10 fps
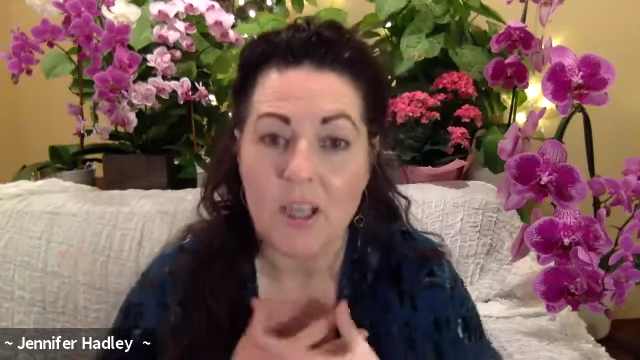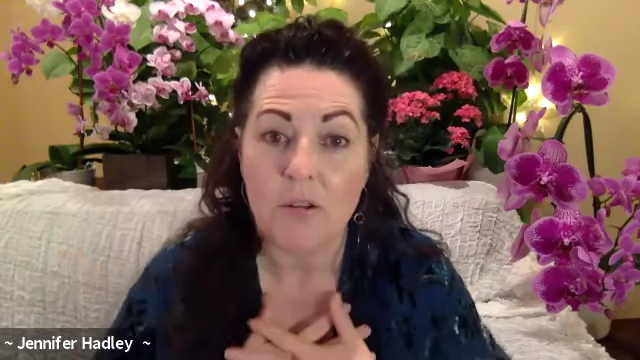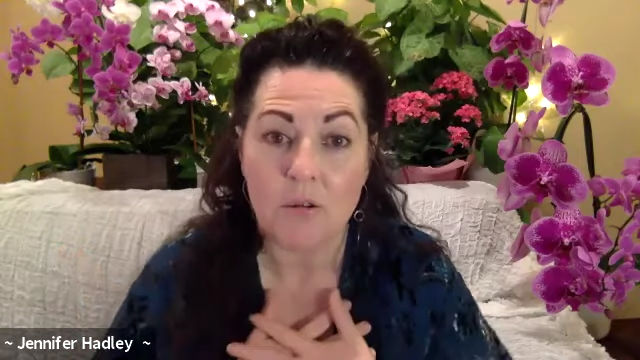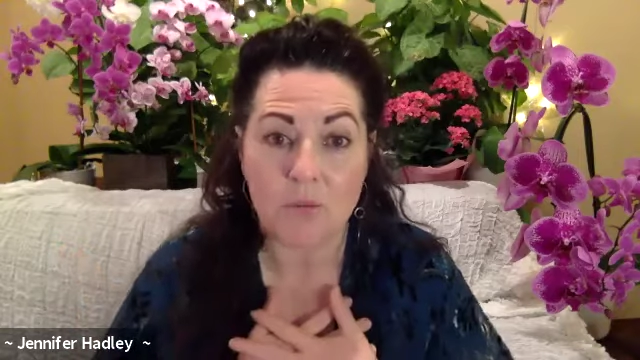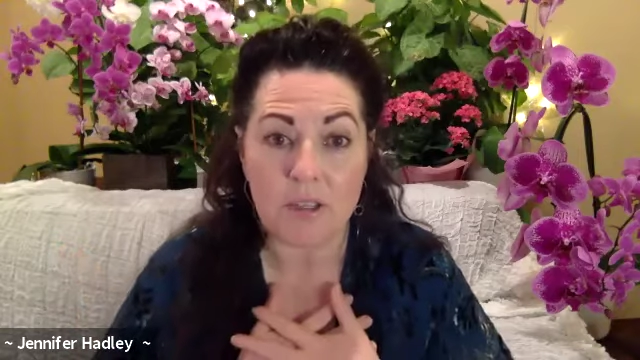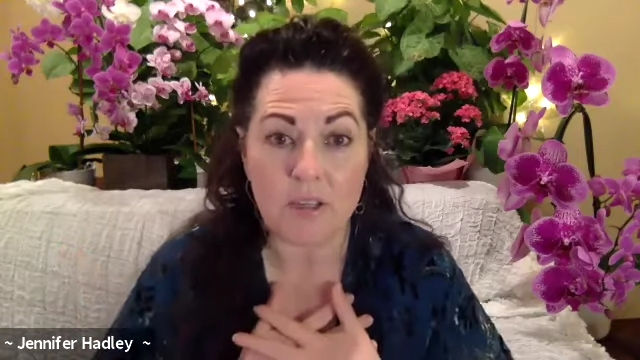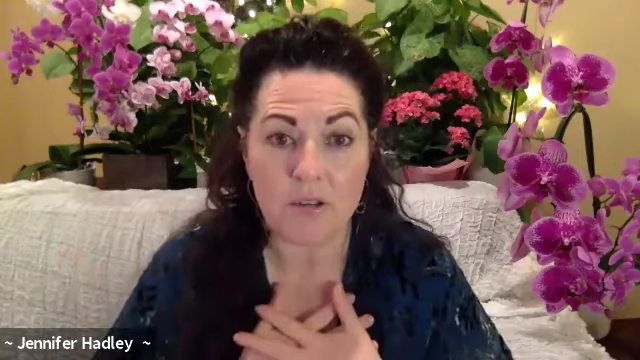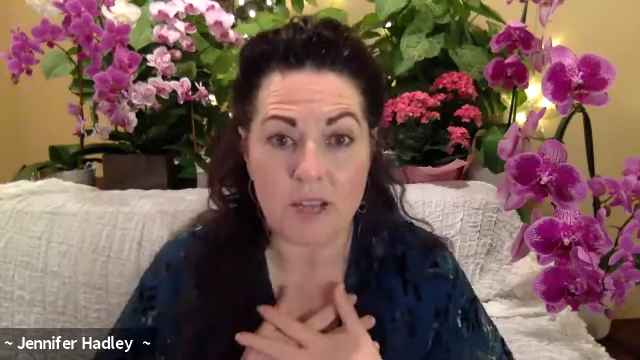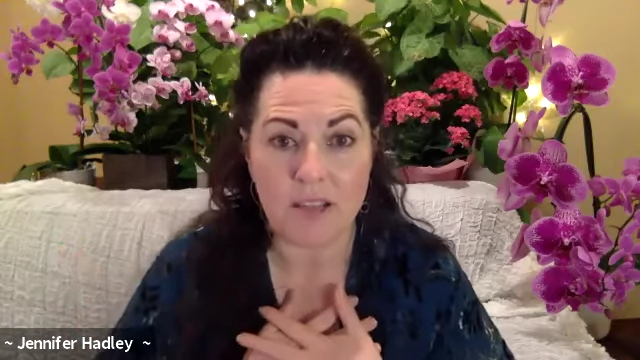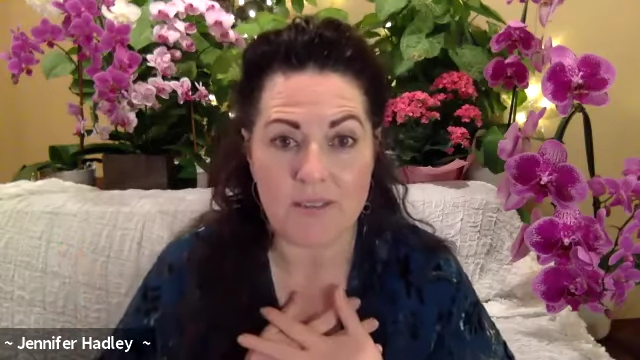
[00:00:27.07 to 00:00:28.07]
When we don't
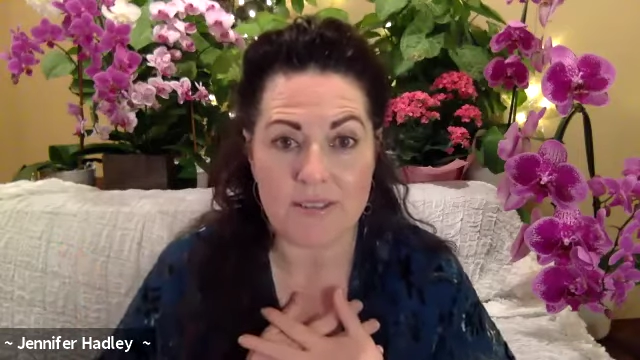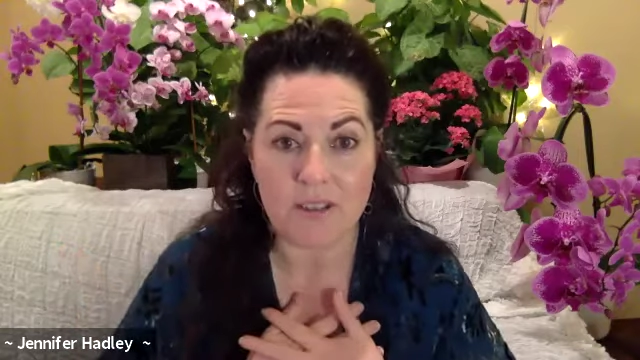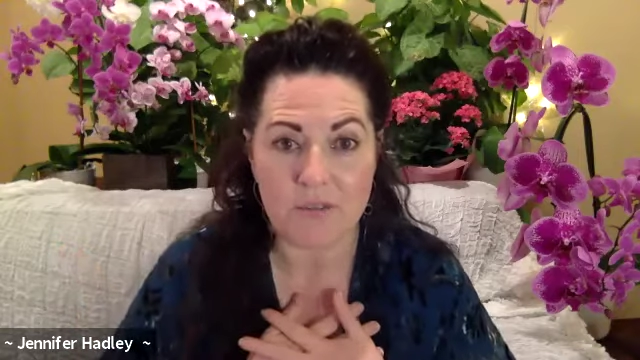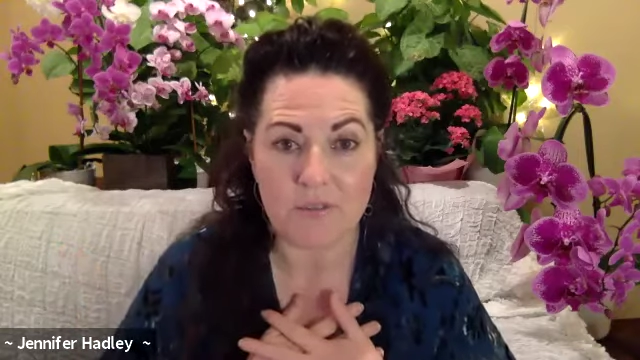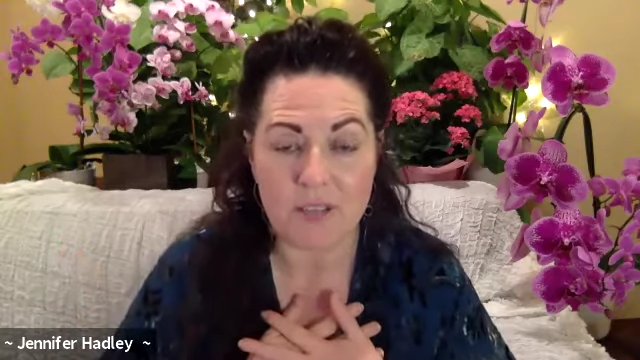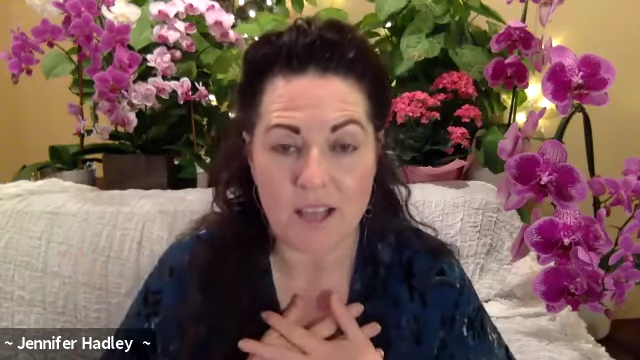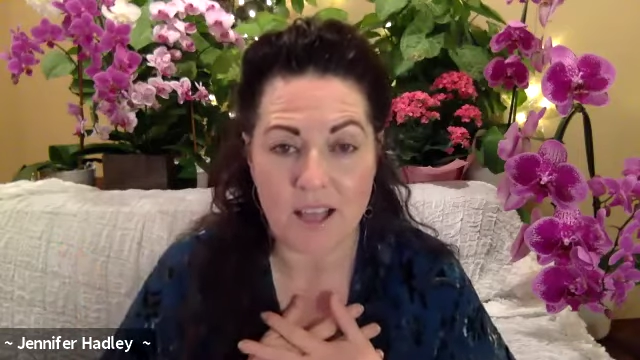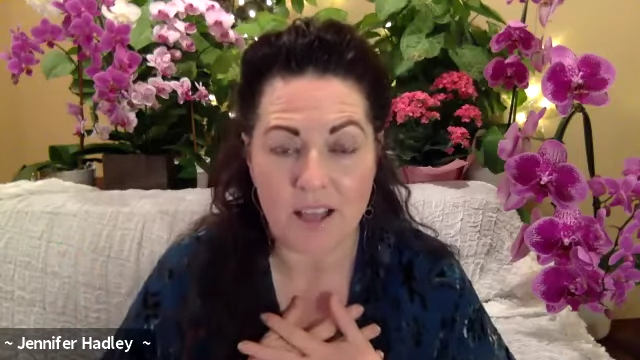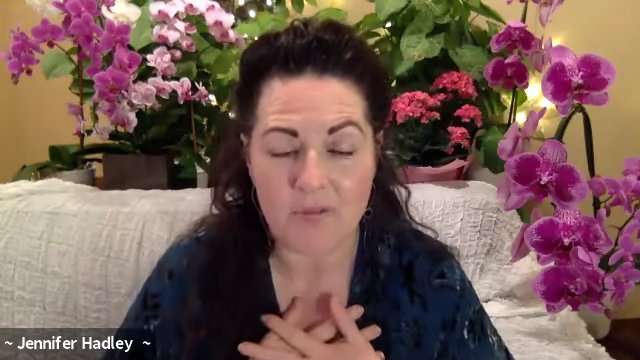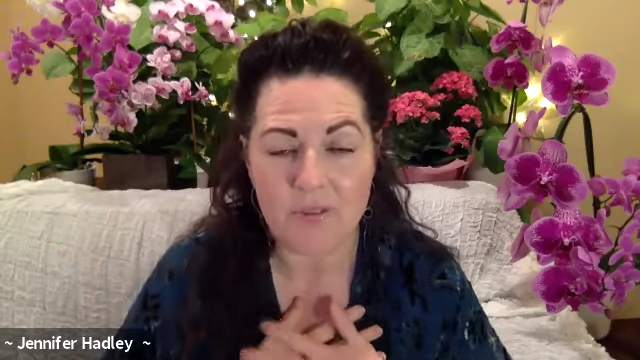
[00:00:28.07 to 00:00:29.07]
have self-love,